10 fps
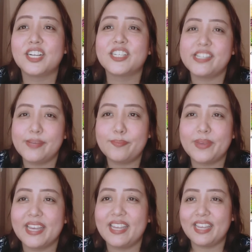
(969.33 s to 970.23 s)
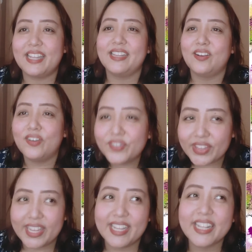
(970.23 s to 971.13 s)
reaping in all
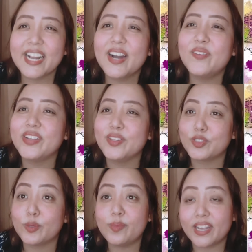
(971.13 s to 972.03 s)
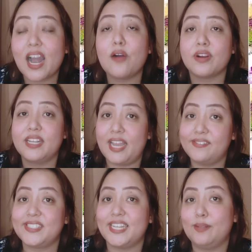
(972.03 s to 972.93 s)
the income, you know, to make our
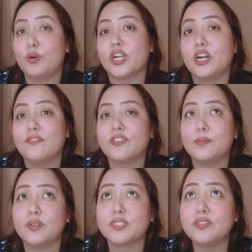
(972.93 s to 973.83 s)
lifestyle more comfortable.